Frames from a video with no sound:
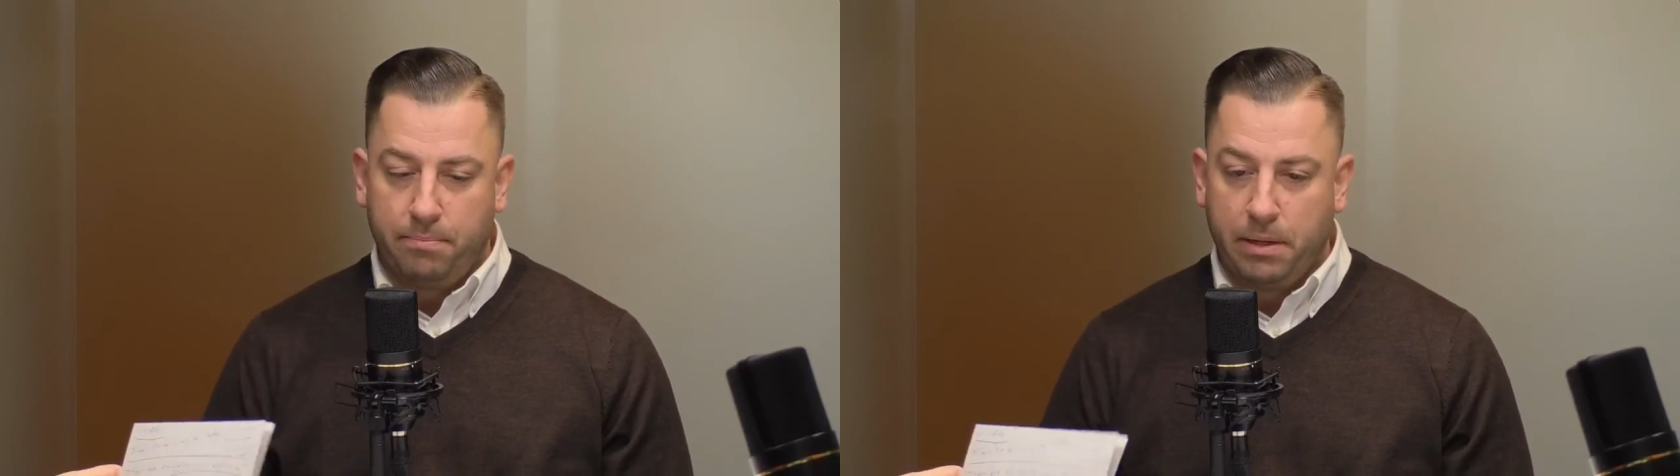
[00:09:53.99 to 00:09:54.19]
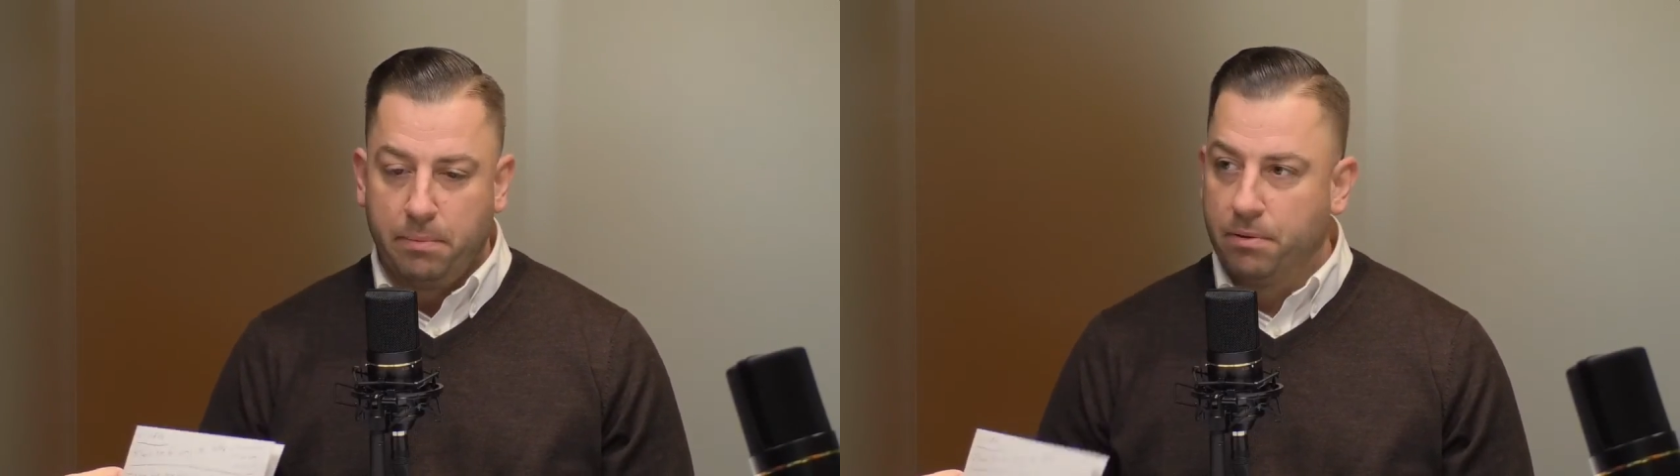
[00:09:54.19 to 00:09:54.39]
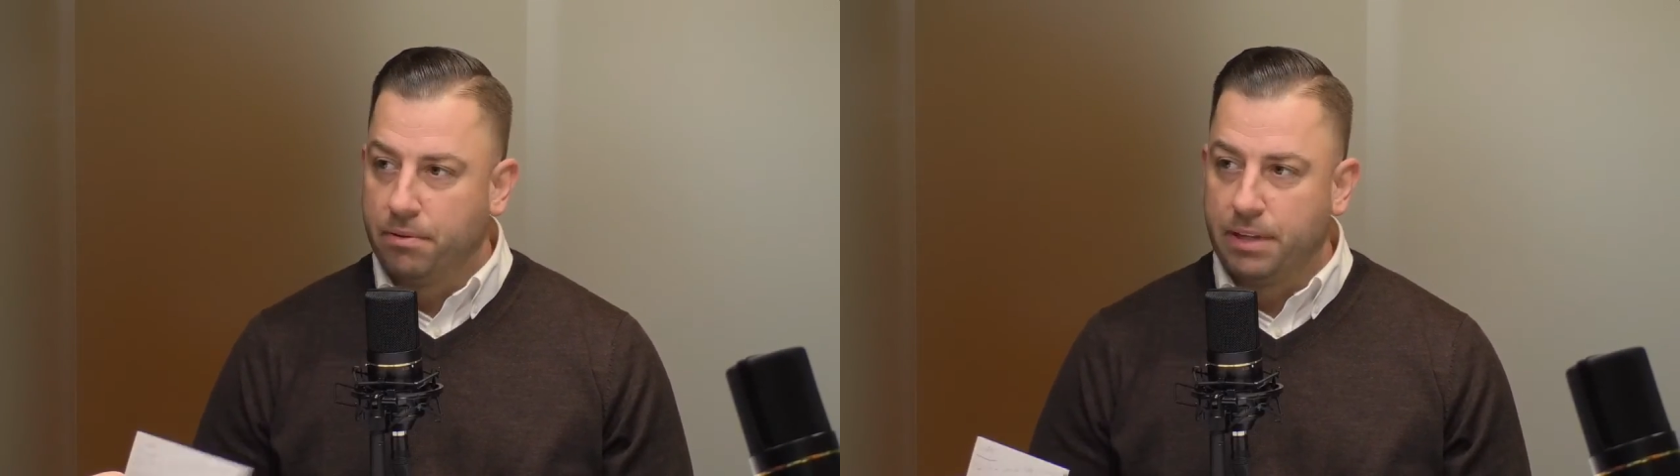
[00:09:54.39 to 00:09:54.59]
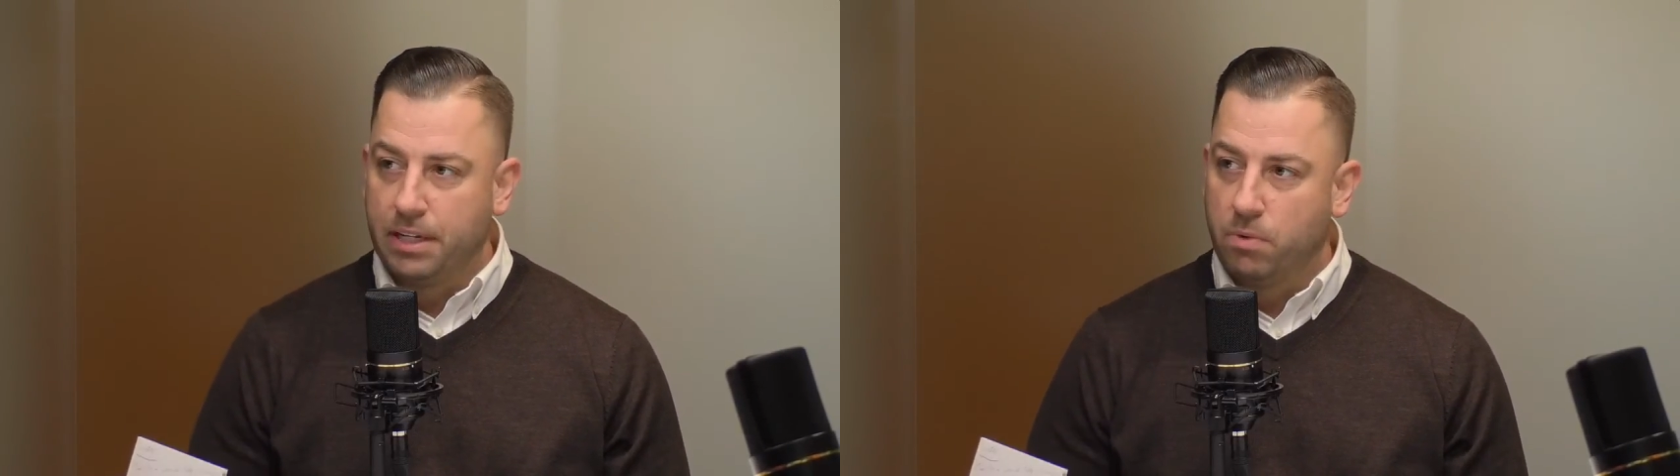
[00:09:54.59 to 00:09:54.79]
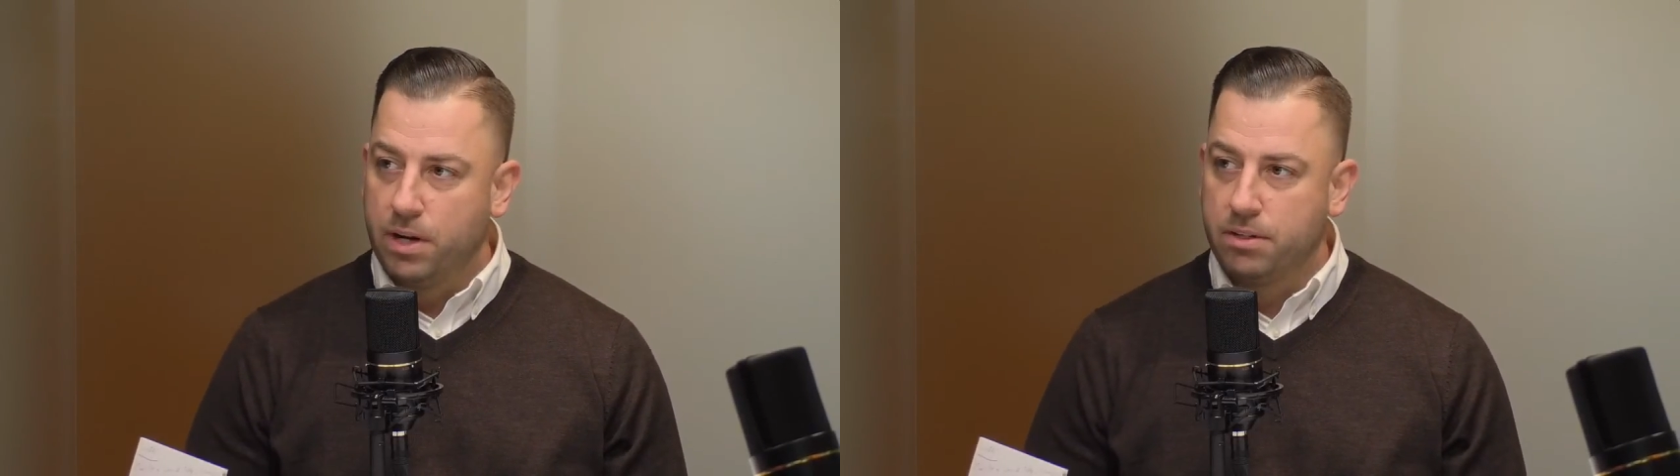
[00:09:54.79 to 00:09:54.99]
people
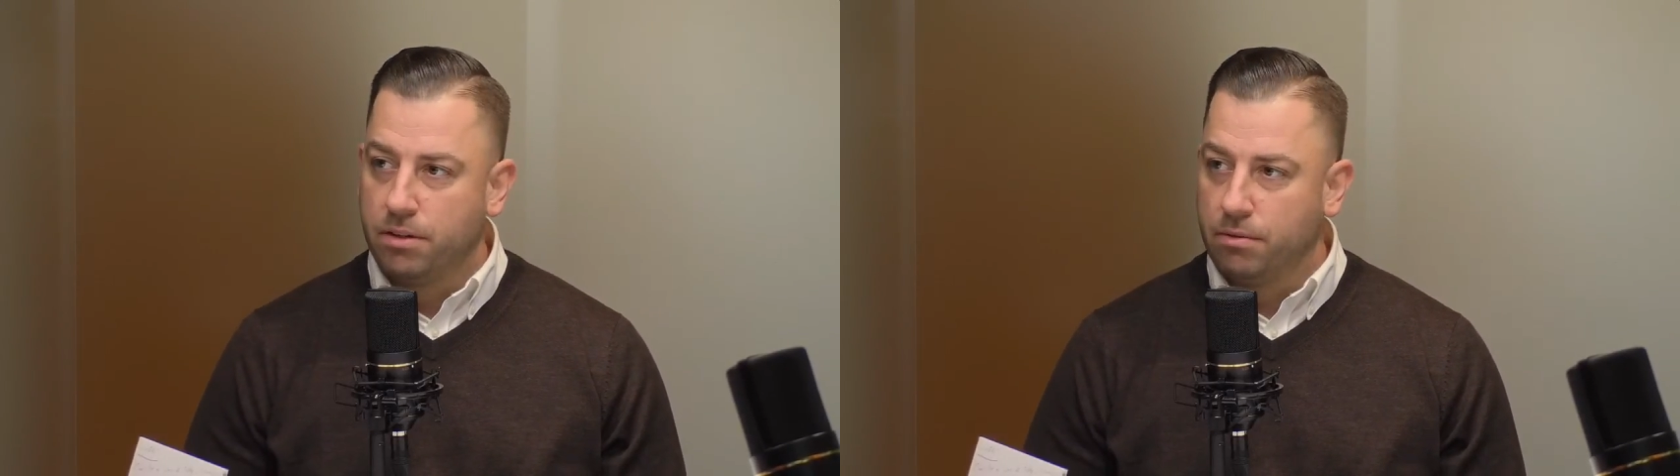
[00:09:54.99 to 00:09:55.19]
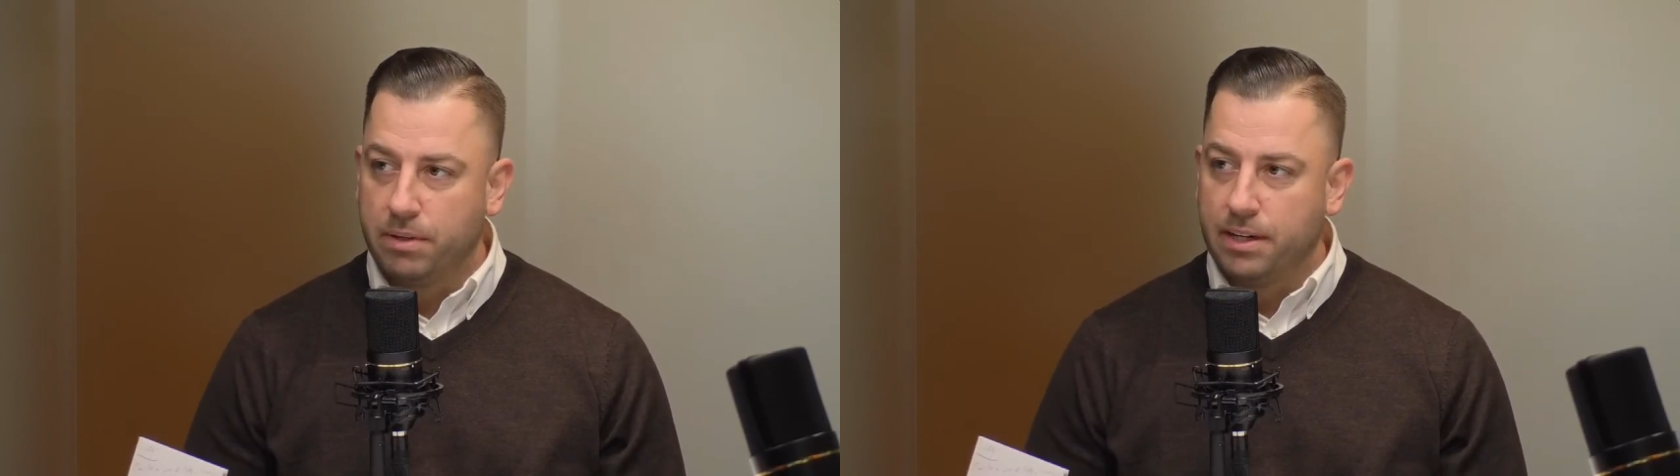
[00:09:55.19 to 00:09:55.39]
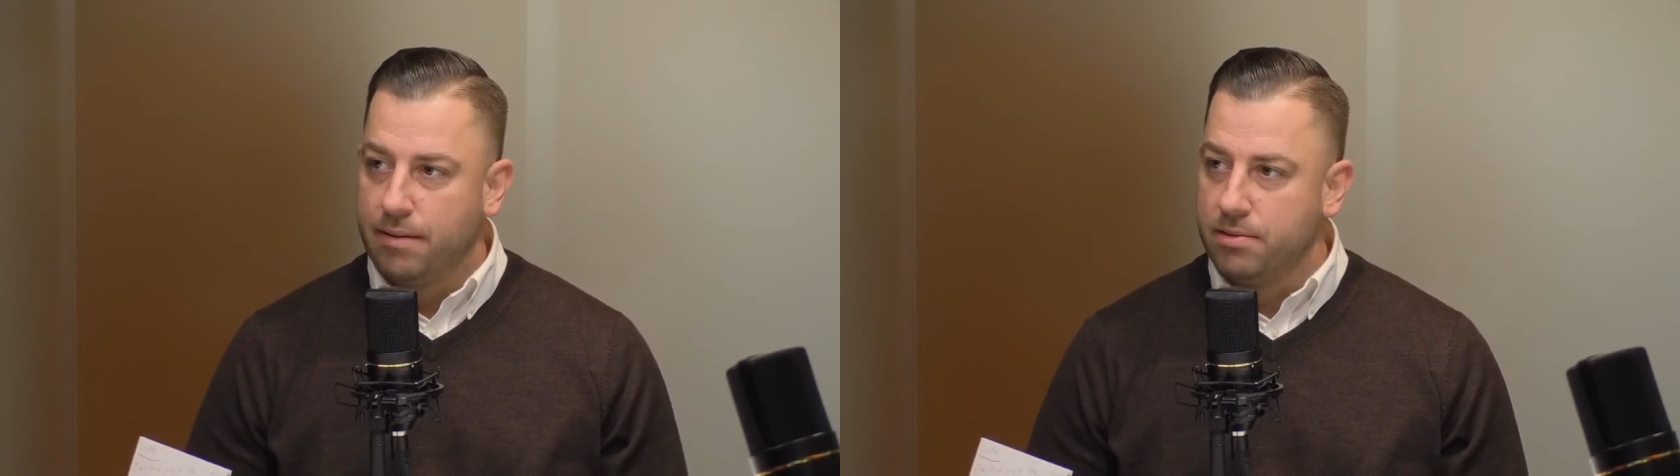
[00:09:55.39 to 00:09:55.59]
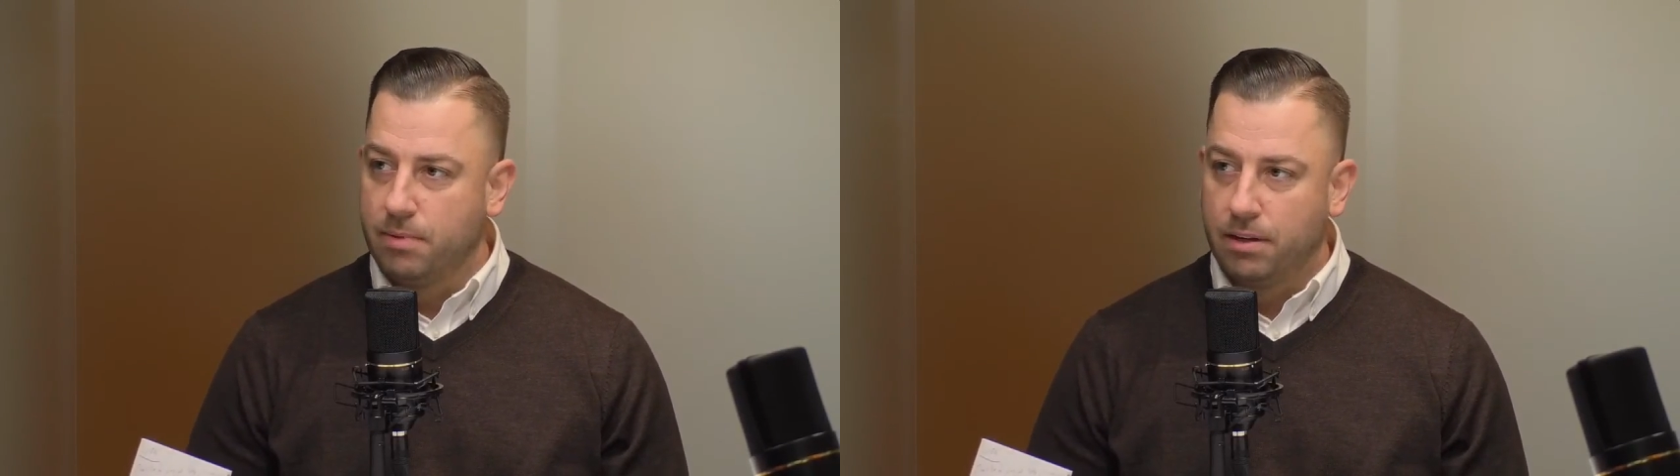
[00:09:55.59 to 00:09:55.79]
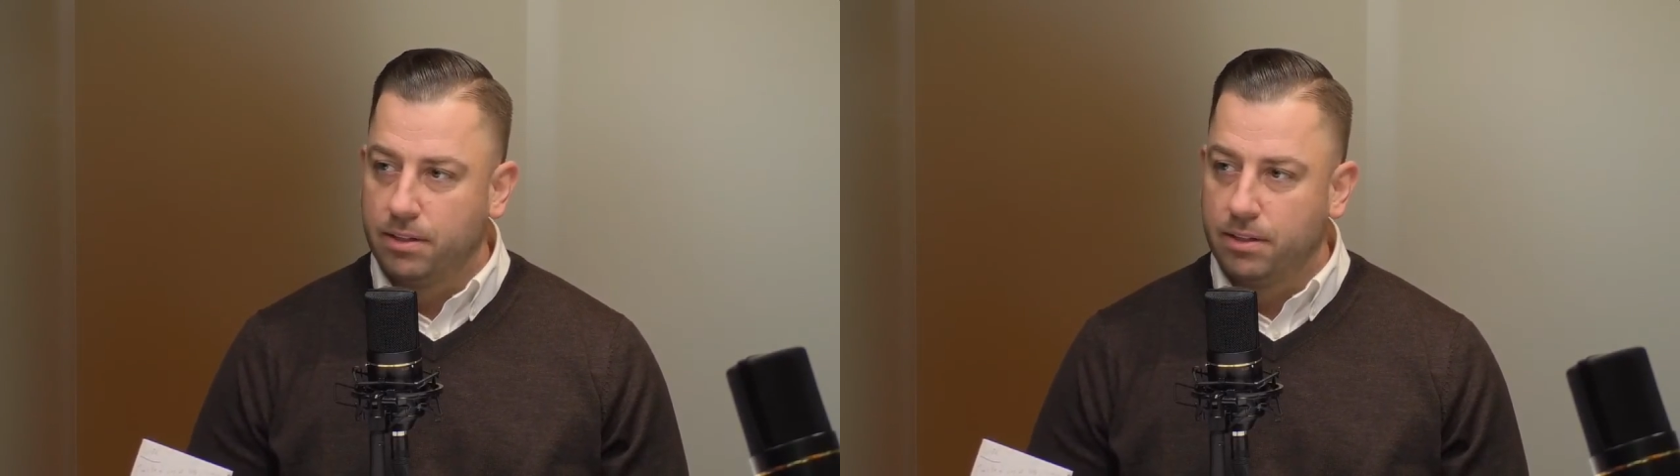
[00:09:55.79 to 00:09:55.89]
think twice or three times about